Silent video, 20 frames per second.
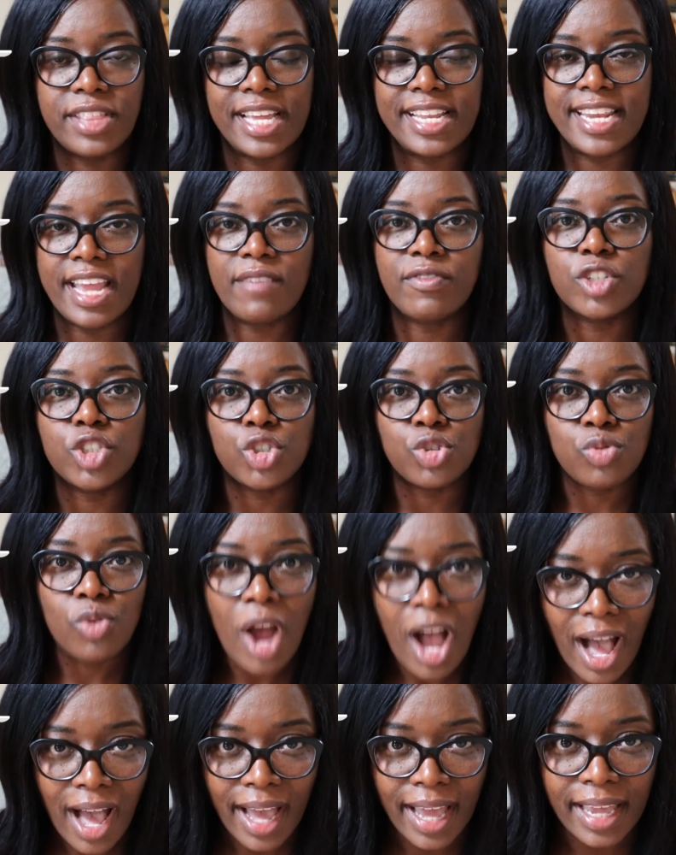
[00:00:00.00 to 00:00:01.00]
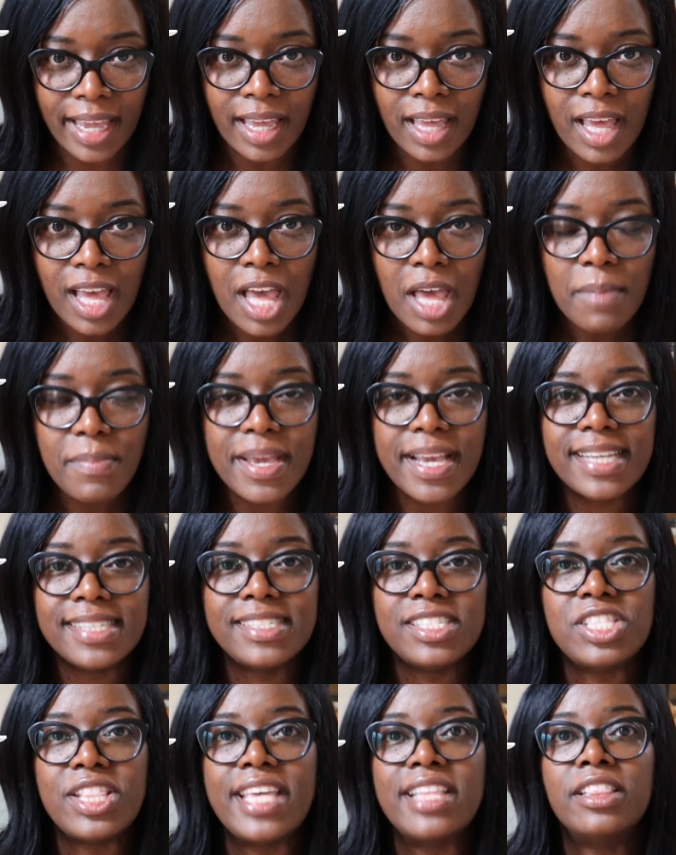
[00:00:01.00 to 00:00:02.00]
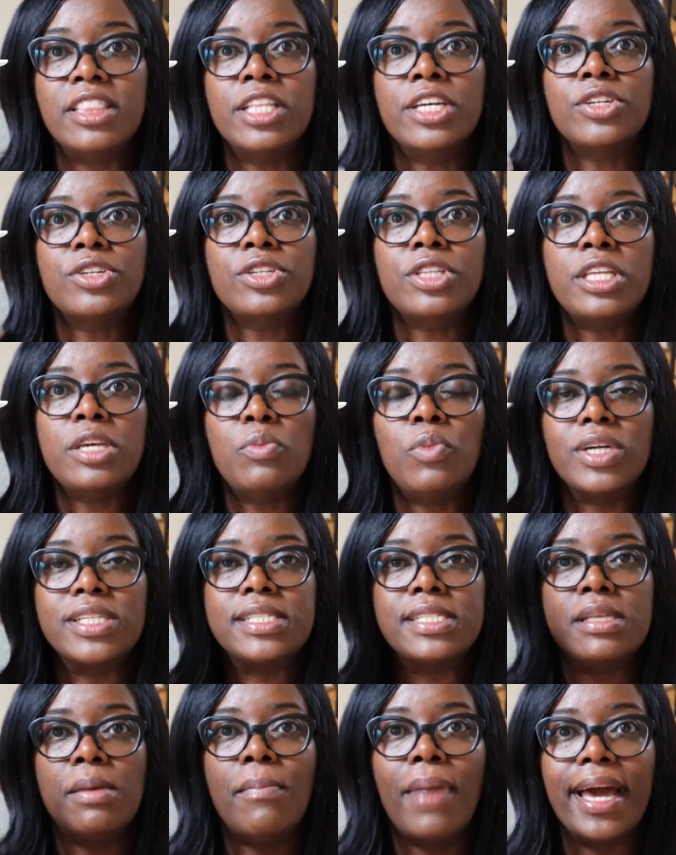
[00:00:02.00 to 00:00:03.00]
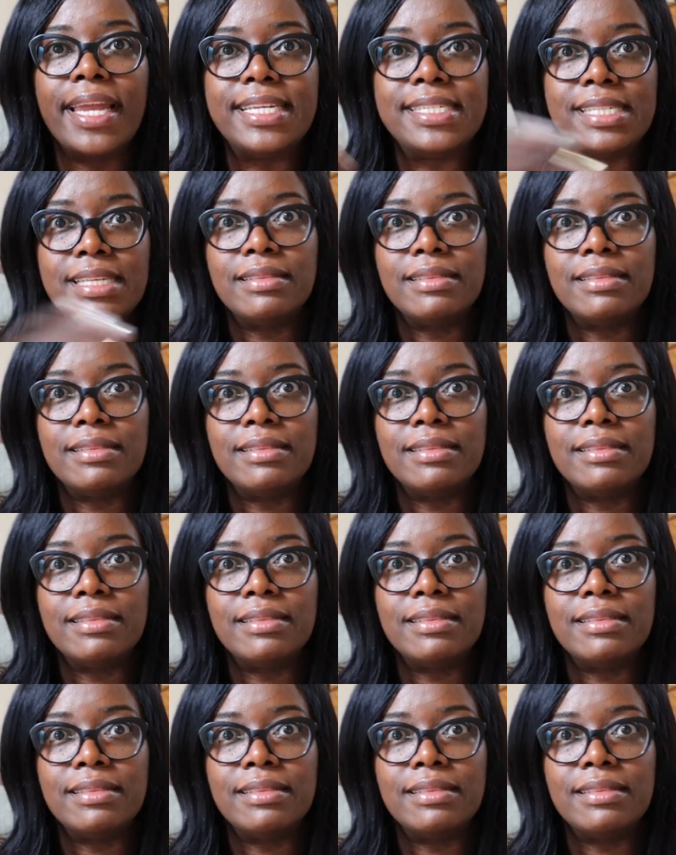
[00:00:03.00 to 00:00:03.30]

They never try because they literally want somebody